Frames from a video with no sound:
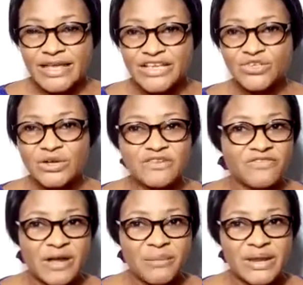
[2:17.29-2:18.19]
So the
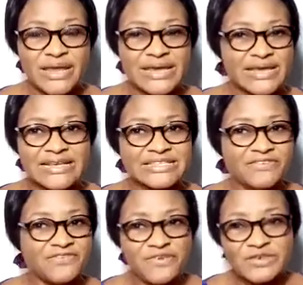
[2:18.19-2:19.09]
family is the
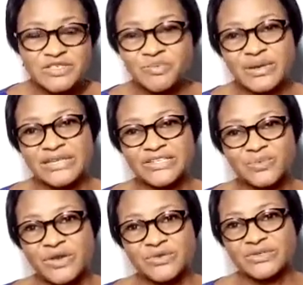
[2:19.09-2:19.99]
first place
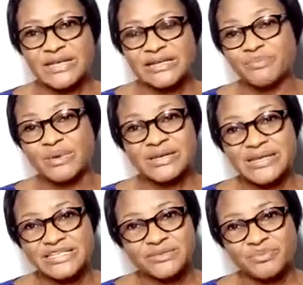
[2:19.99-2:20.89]
where you start
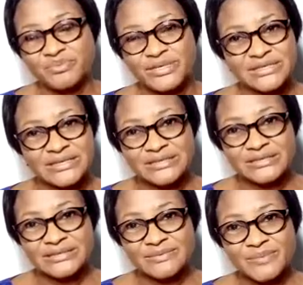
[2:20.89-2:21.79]
partnership businesses.